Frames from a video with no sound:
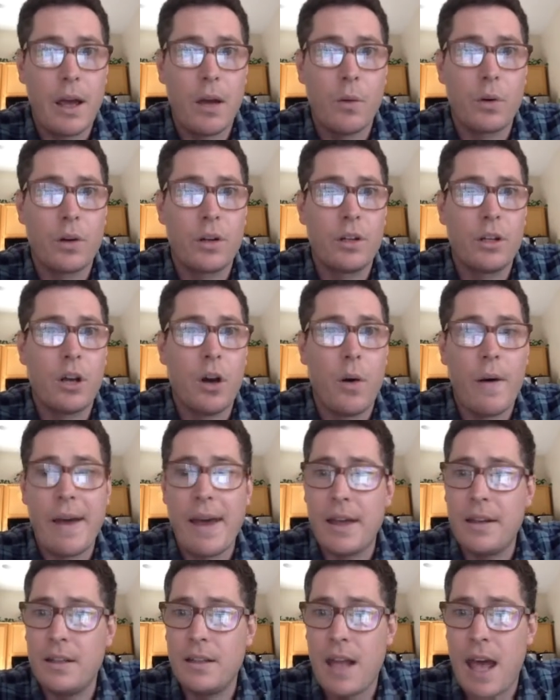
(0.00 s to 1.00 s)
We're going to go
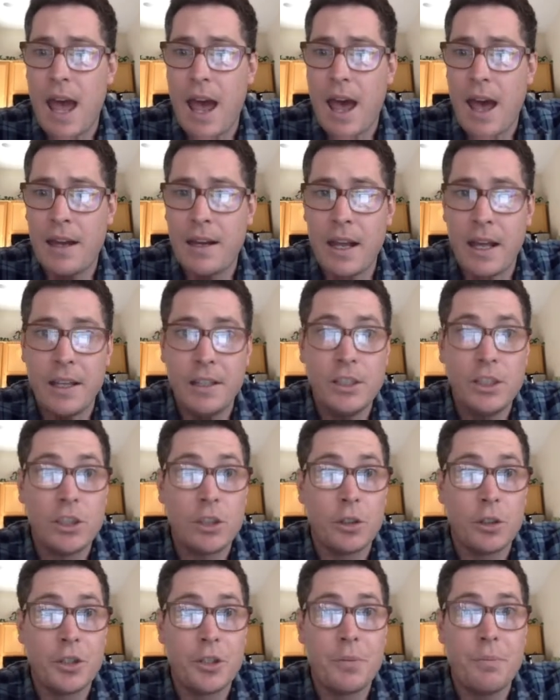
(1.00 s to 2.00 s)
ahead and add a
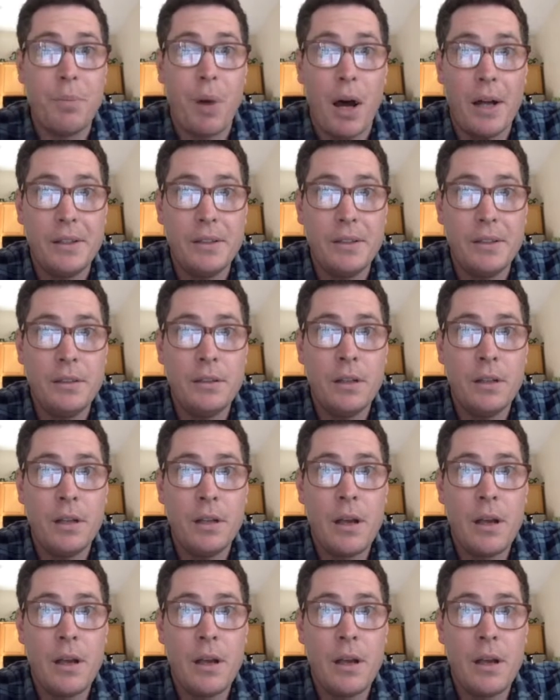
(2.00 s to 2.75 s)
search button.